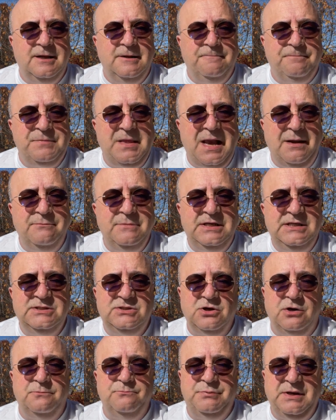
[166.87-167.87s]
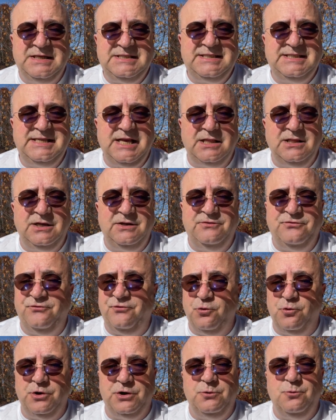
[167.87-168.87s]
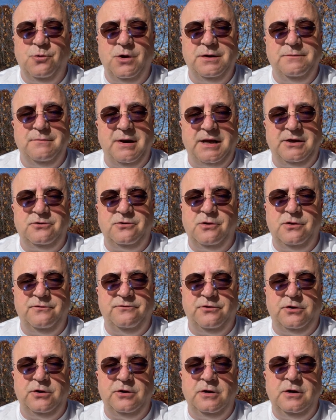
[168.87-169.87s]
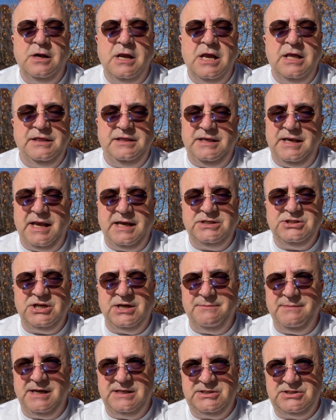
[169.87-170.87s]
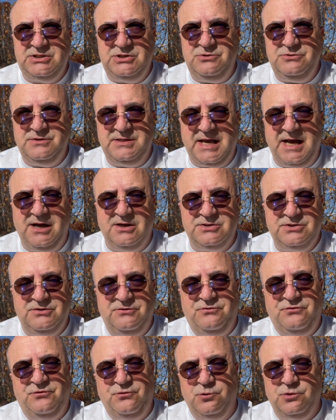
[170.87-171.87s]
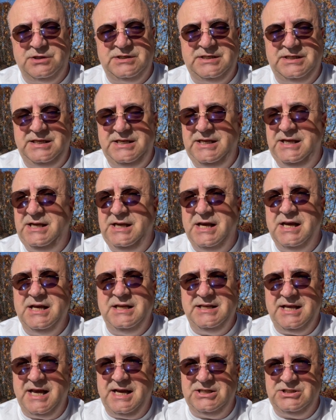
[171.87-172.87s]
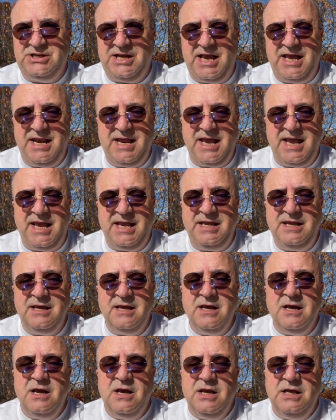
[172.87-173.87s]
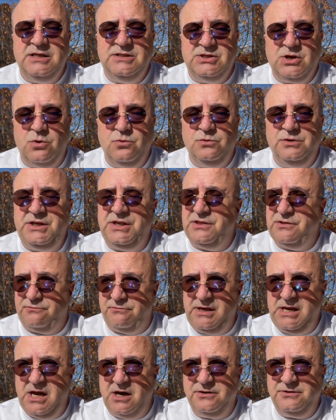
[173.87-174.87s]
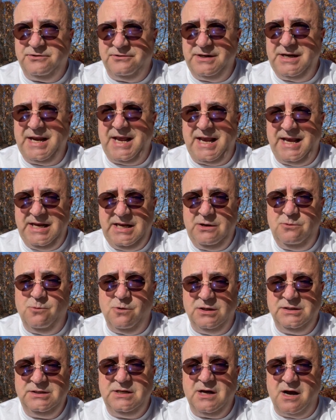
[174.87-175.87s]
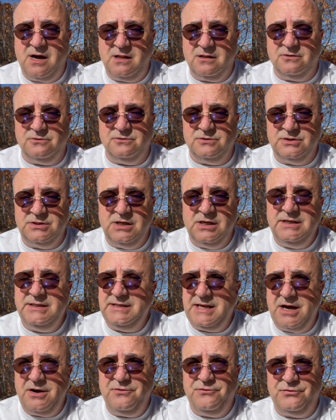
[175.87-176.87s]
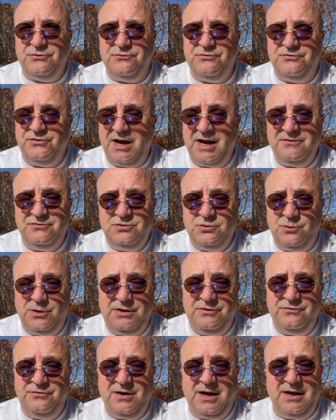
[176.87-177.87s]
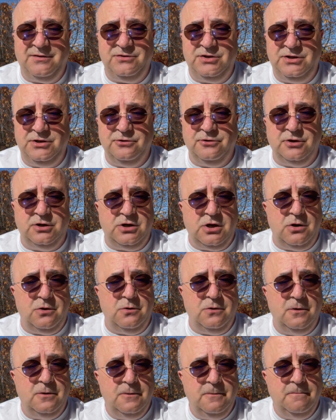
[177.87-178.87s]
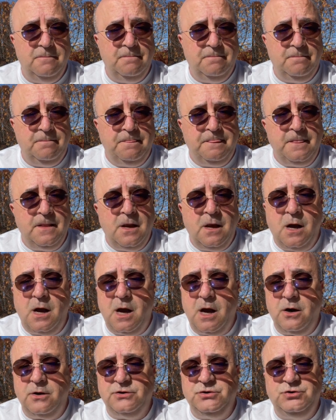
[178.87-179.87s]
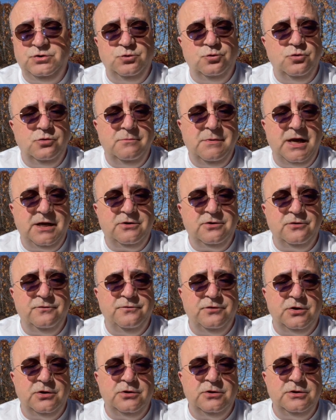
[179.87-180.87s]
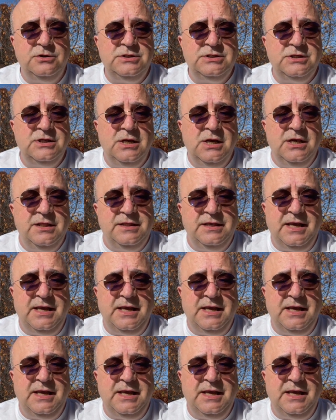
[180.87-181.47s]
That means our best-selling 4-in-1 microinverter, the HMS 2000 4T-NA, is only $381, down from $525 a year ago. Our dual microinverters, the